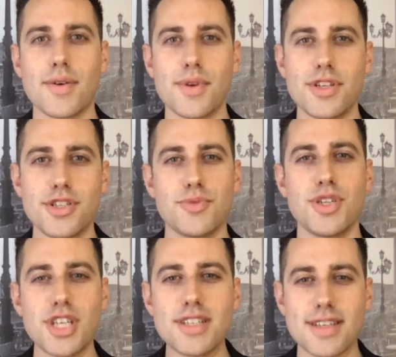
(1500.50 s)
when
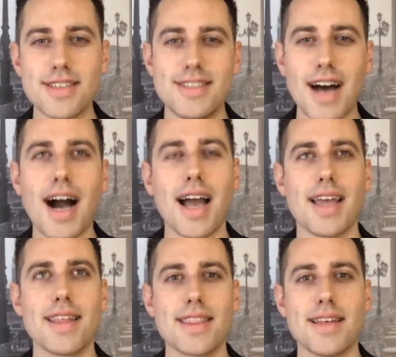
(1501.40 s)
Jesus died,
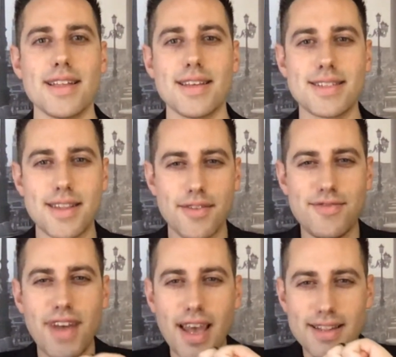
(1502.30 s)
that the
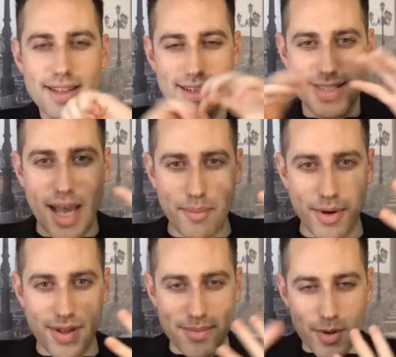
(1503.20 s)
veil in the temple,
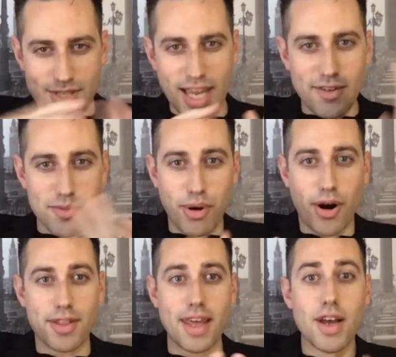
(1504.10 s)
the most sacred
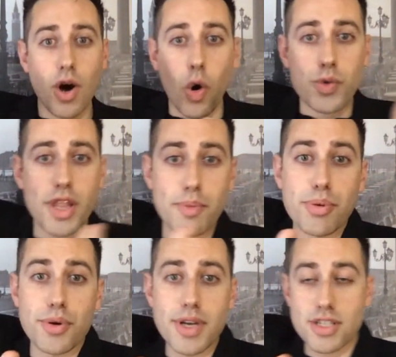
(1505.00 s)
part that only
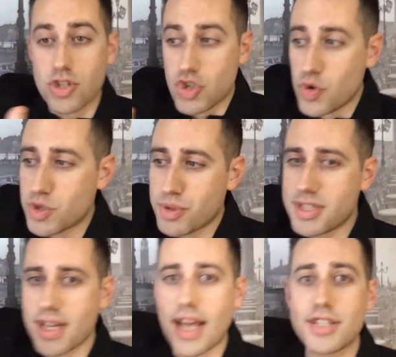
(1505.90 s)
the Jewish priest
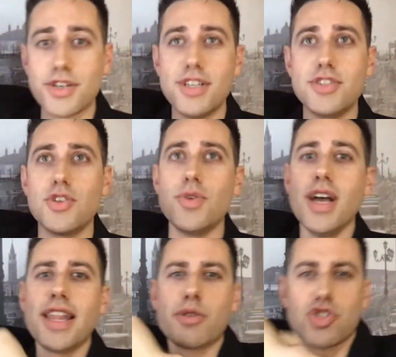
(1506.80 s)
can enter into,
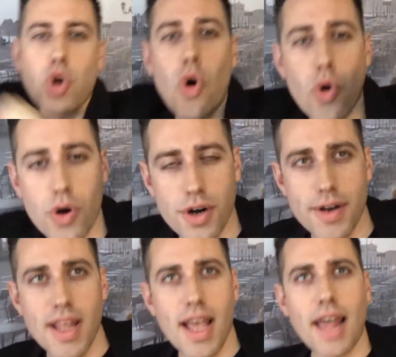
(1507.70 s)
it was torn.
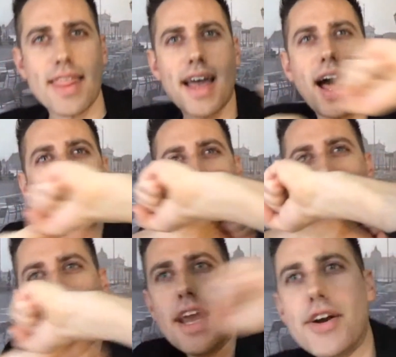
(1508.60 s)
And that act of
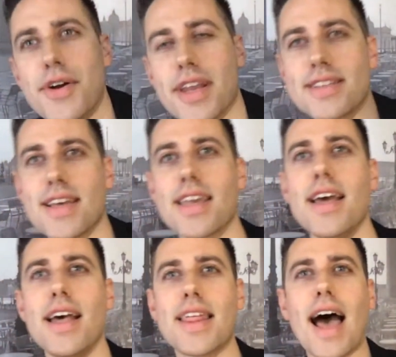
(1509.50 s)
tearing is like
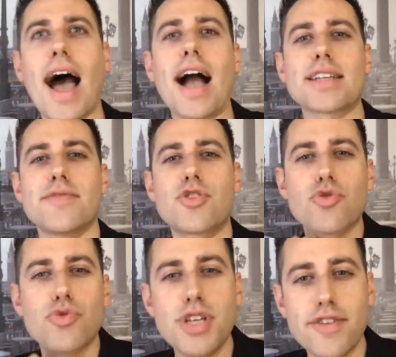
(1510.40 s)
the act of
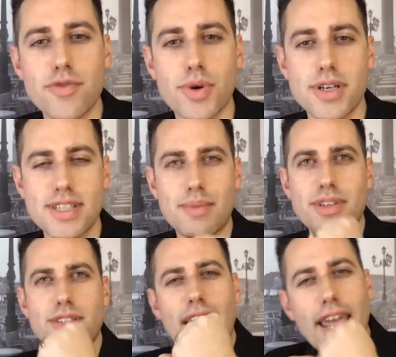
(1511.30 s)
grief where
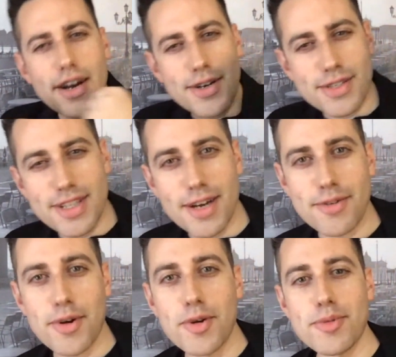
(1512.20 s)
someone tears their
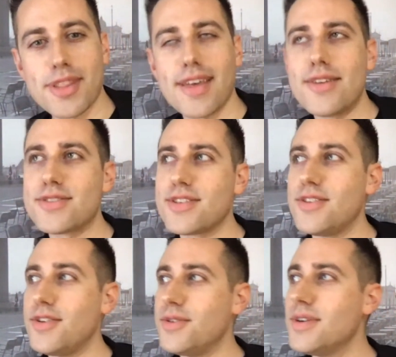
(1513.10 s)
robe like they used to
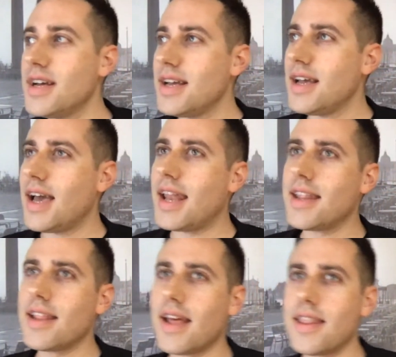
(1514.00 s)
do.
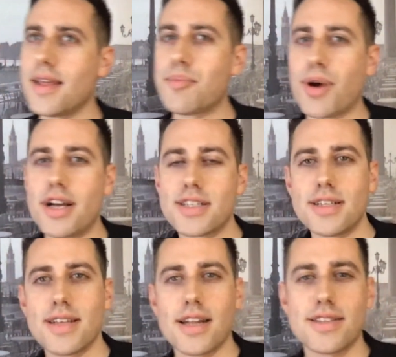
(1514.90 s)
And the impression
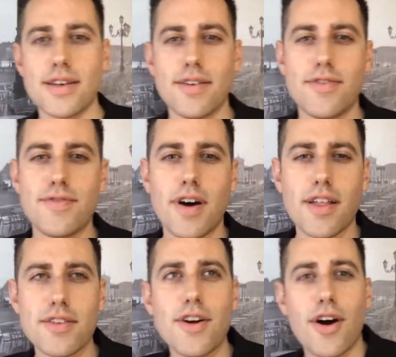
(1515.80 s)
is that it's the
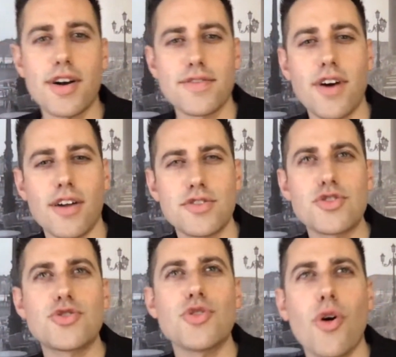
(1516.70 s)
Father heart of God
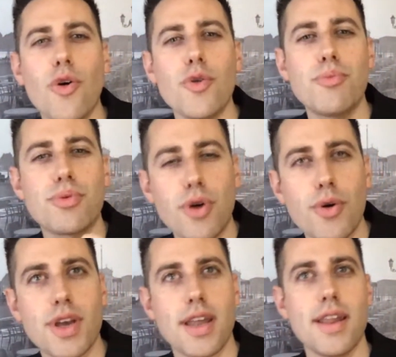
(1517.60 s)
so
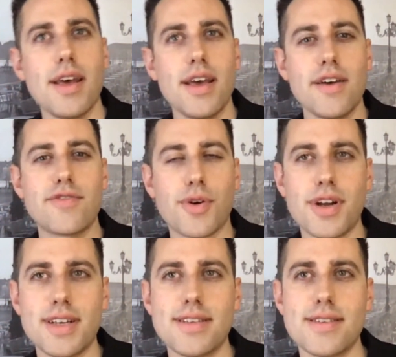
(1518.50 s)
broken for
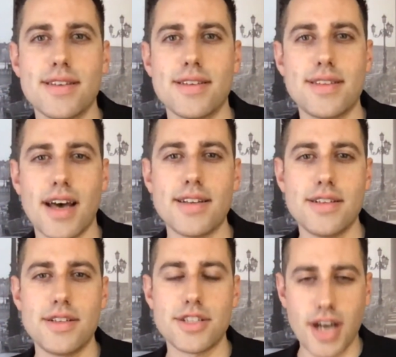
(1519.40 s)
his dead
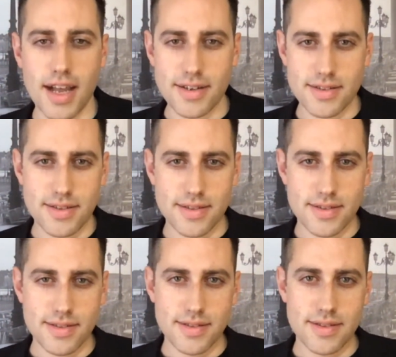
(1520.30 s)
child,
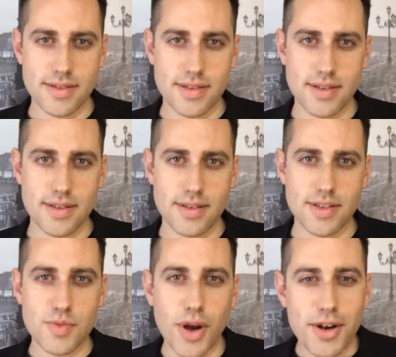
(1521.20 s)

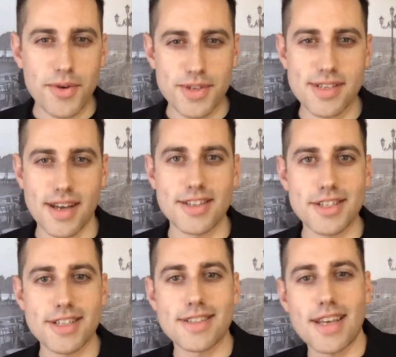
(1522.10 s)
his one and only son,
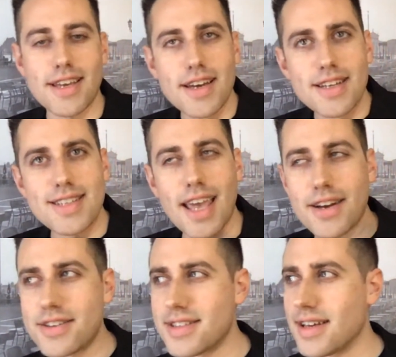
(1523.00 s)
Jesus, that he
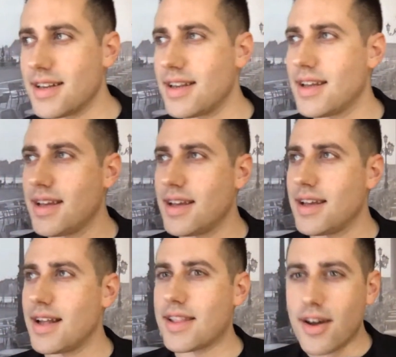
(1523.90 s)
tears it.
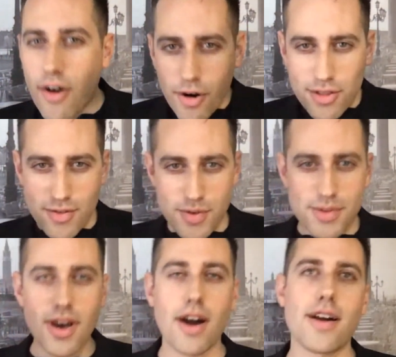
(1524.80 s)
And the earth grew
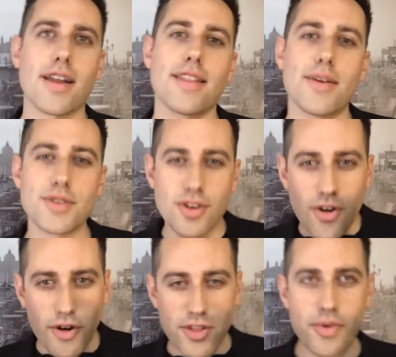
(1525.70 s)
dark and there was an
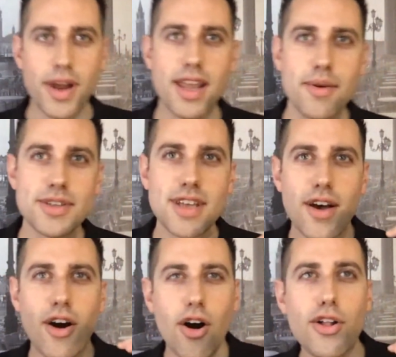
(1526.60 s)
earthquake. It was
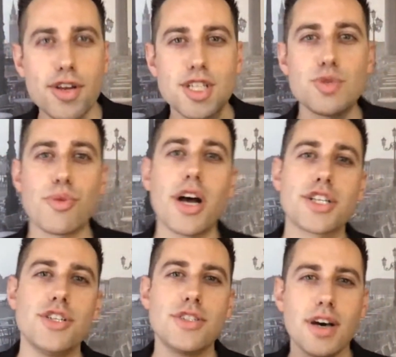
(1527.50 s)
all
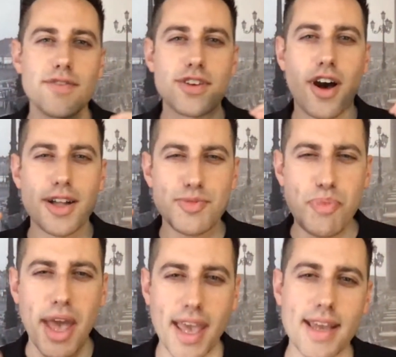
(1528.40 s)
expressions of God's
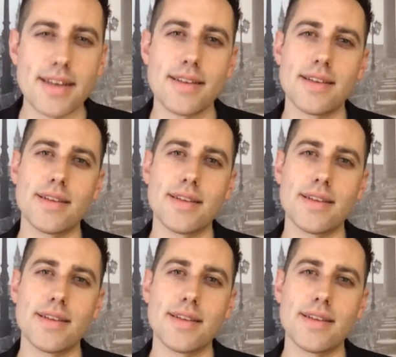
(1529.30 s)
pain